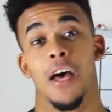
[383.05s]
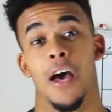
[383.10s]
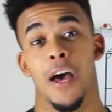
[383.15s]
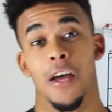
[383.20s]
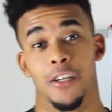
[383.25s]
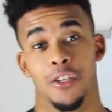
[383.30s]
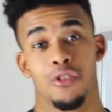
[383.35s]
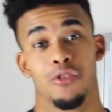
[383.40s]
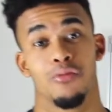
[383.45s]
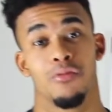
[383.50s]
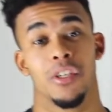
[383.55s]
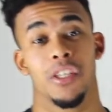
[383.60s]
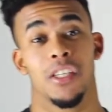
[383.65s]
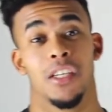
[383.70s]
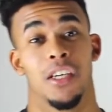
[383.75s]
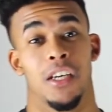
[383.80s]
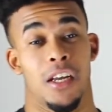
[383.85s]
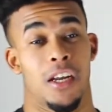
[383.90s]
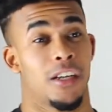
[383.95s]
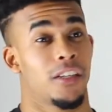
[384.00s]
that to a
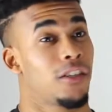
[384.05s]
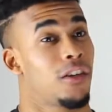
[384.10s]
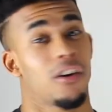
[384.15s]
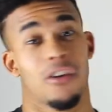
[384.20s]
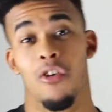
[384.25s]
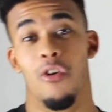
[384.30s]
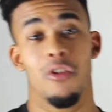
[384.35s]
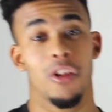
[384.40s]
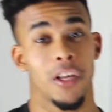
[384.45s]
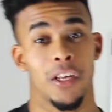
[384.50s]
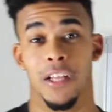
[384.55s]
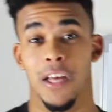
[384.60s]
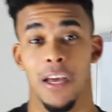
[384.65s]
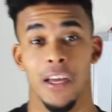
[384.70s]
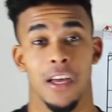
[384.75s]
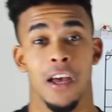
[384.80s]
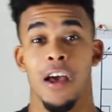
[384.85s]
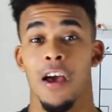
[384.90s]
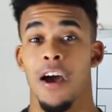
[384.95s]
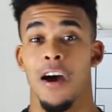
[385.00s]
T. And it took only
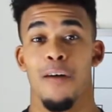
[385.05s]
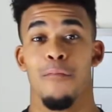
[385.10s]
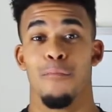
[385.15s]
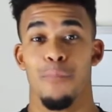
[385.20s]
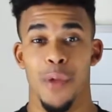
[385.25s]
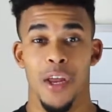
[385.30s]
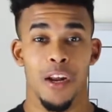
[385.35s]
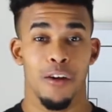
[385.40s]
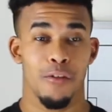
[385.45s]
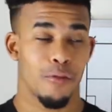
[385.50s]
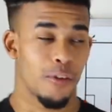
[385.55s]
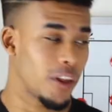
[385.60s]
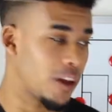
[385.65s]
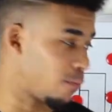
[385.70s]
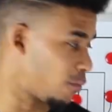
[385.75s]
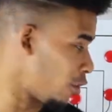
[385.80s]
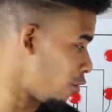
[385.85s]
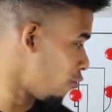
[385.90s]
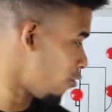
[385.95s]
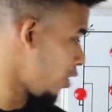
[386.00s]
like a minute for
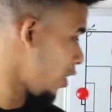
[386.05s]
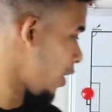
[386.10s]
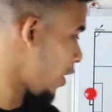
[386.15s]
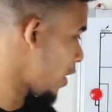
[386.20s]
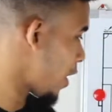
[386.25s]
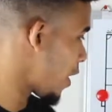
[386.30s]
them to really